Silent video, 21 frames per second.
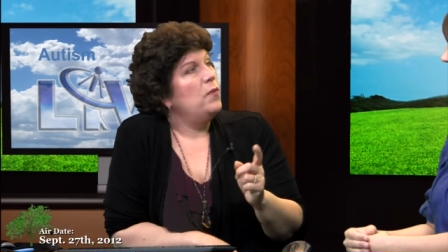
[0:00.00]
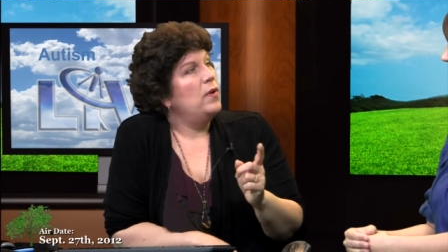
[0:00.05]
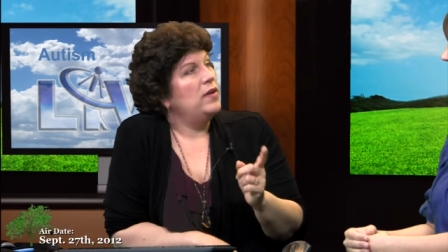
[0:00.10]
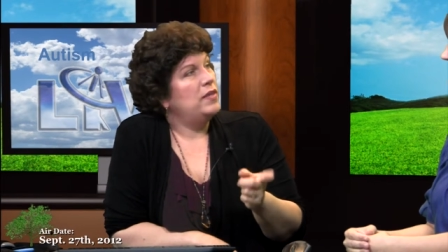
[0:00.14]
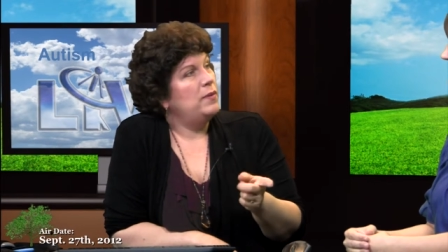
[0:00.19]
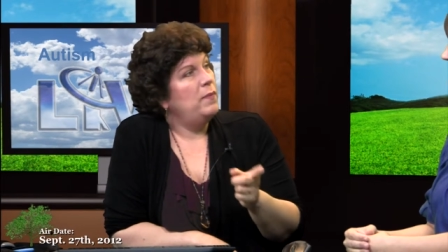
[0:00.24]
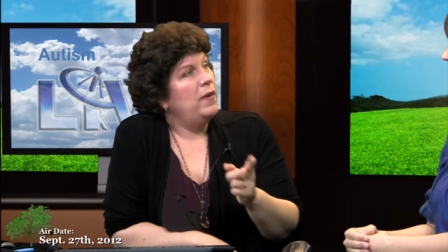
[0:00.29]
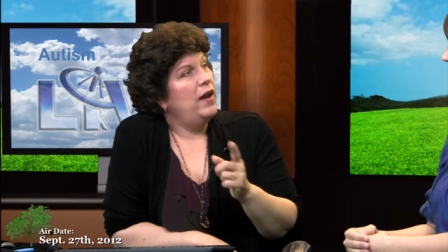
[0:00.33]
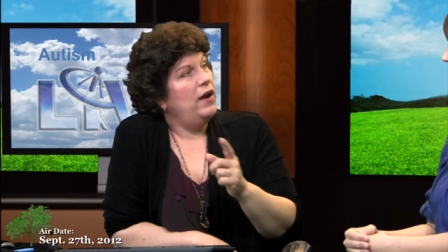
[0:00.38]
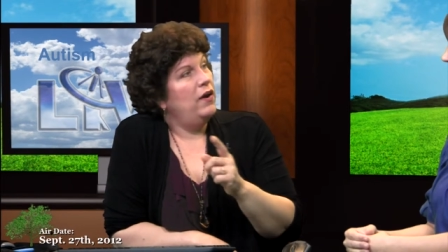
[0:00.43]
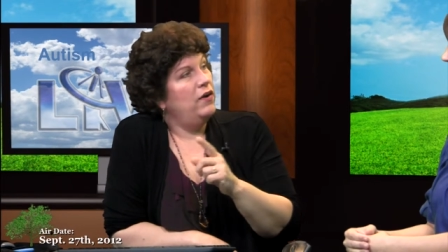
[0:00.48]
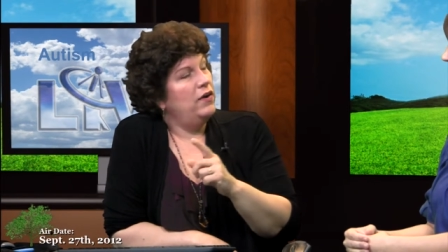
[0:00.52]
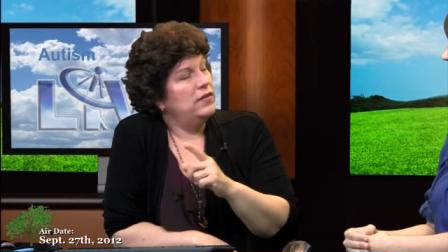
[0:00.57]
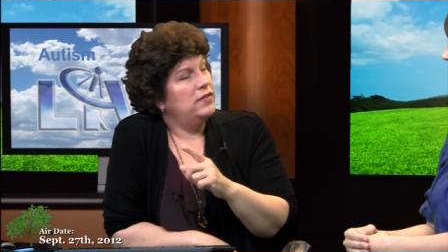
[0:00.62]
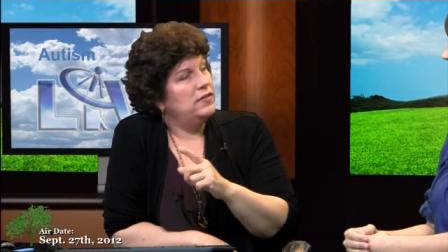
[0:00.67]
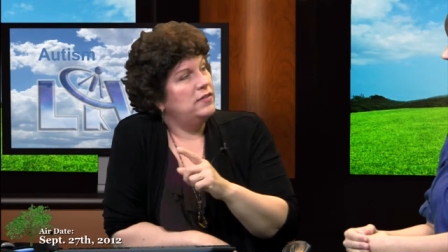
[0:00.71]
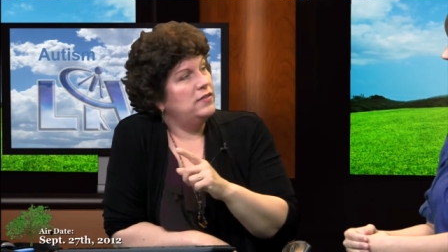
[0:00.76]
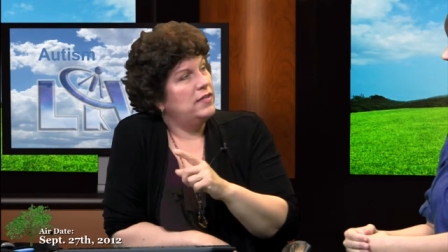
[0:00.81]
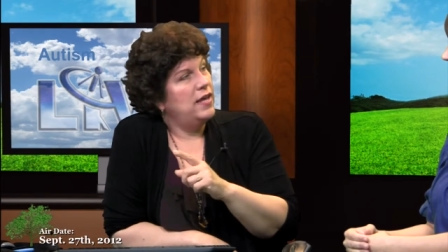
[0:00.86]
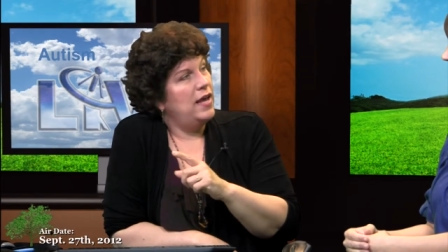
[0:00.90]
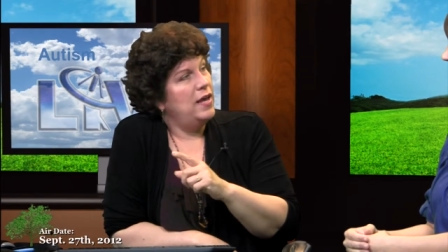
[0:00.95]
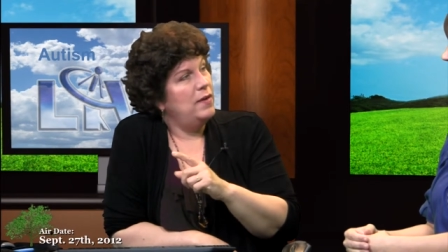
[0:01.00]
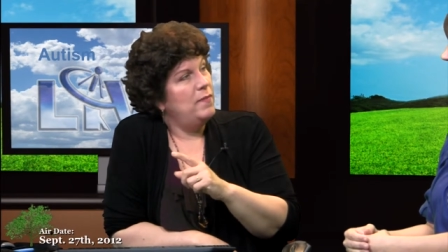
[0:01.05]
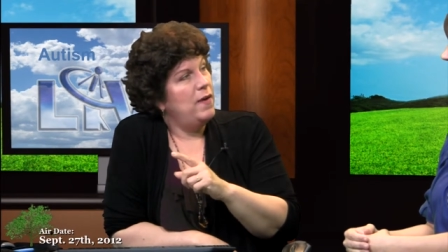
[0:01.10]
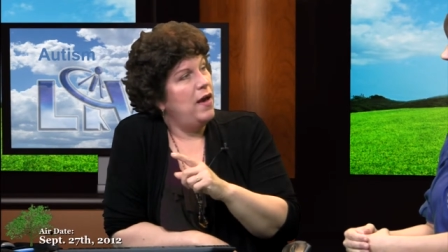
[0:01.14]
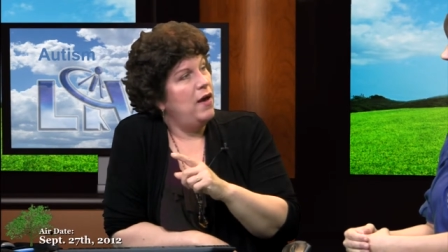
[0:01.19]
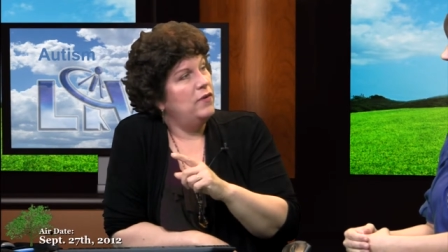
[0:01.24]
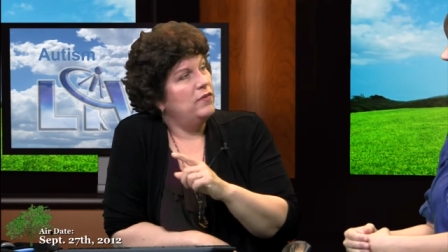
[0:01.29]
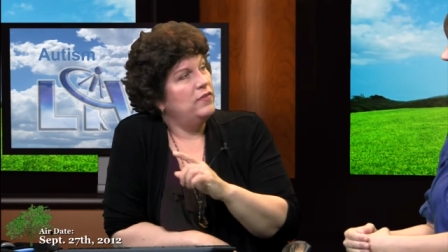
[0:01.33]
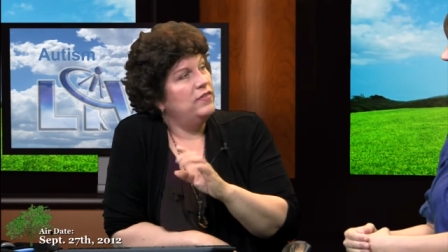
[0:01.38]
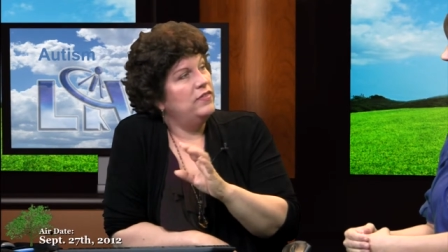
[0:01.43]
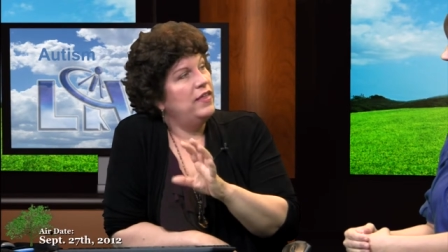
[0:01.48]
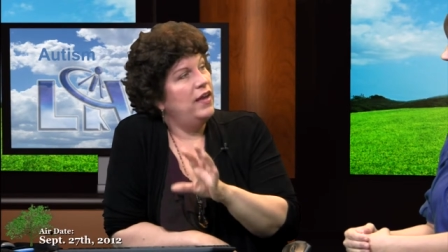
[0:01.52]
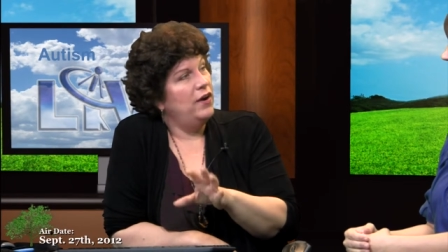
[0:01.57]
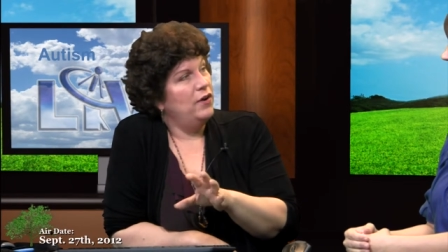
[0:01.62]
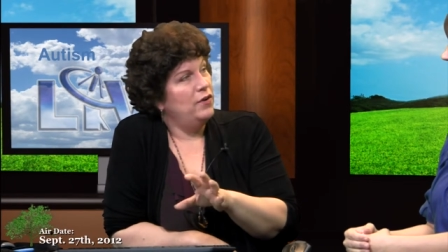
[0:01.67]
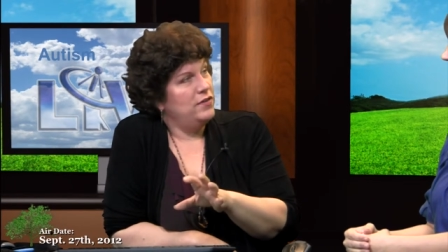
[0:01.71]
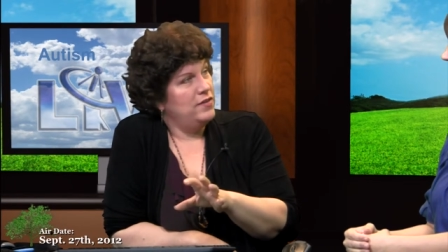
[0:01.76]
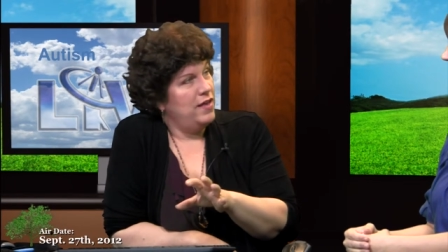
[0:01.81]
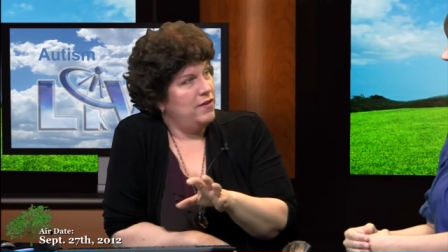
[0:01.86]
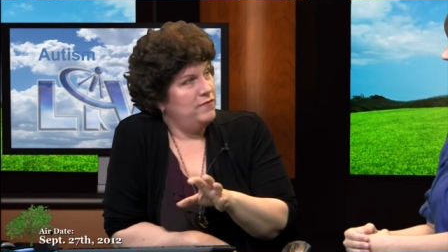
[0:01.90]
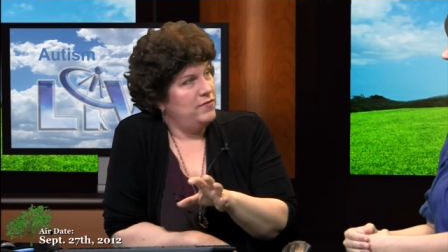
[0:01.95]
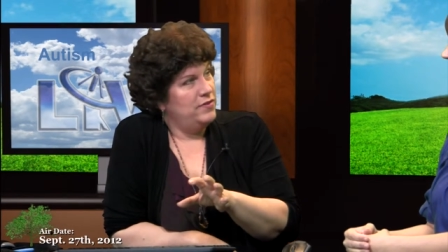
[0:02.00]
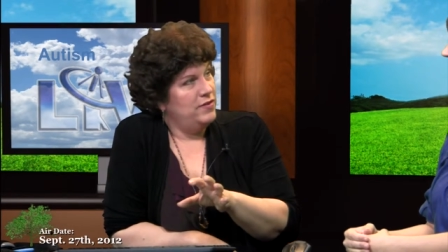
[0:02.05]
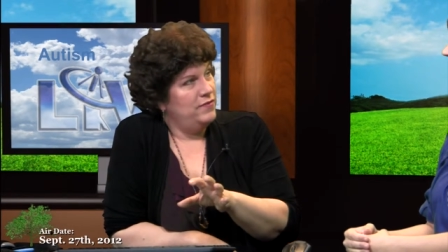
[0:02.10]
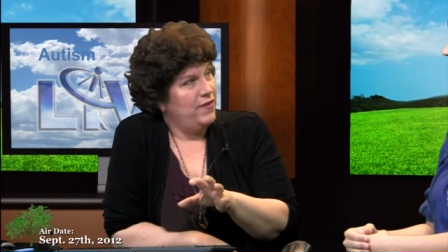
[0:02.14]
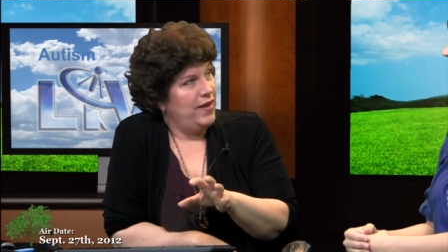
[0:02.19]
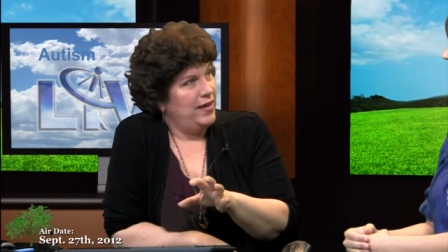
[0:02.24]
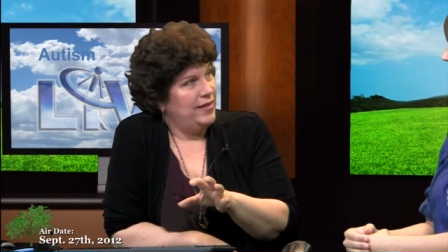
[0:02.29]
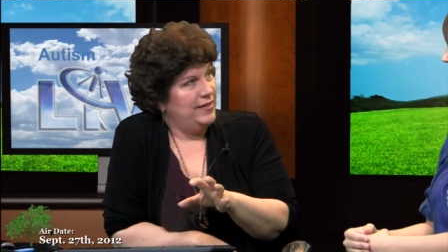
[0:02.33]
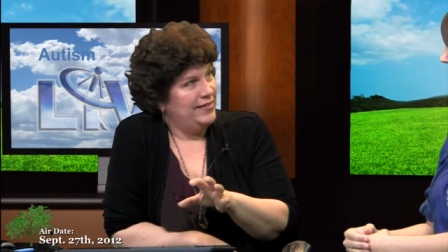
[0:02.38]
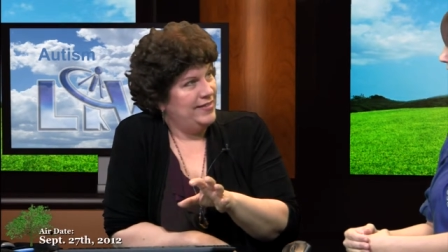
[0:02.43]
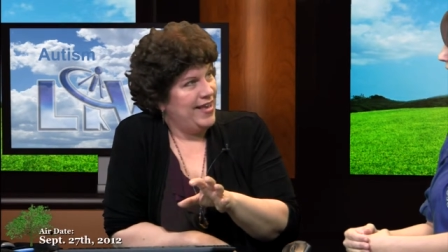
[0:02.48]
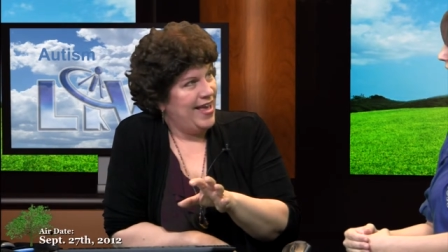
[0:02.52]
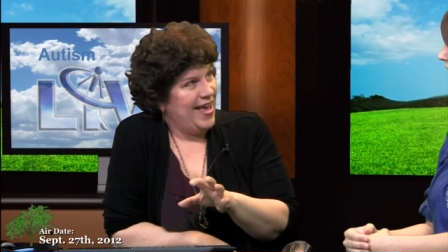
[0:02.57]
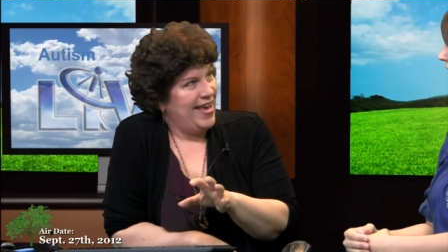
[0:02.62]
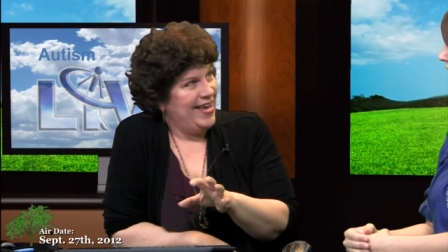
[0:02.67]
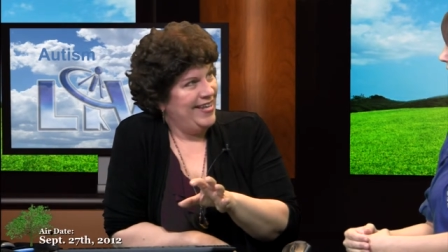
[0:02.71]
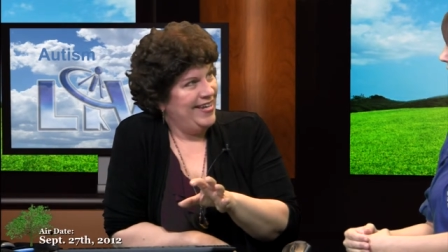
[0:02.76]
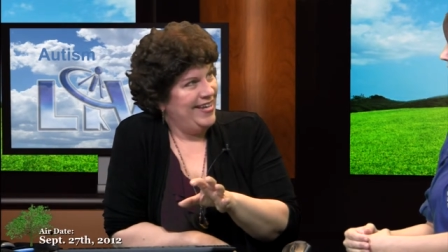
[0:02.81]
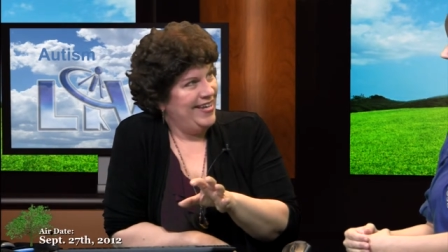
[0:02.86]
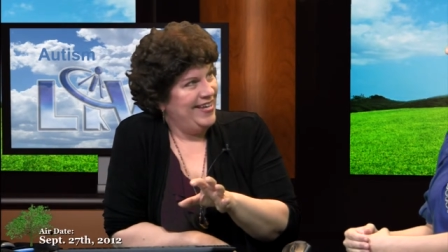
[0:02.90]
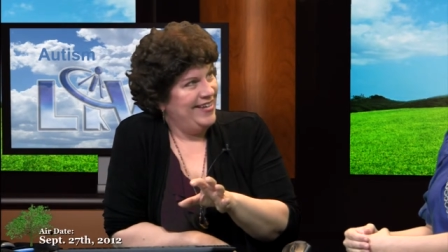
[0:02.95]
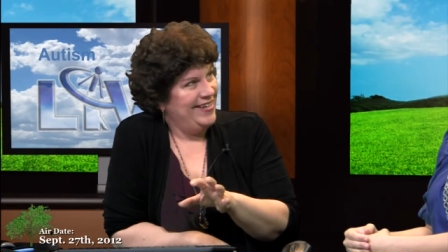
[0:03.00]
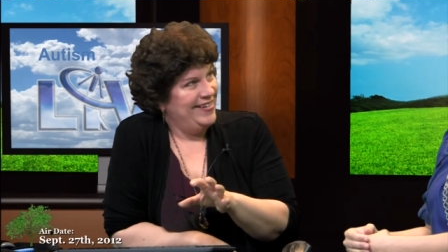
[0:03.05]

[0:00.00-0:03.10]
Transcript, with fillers: what the parents say about their level of anxiety. Yeah,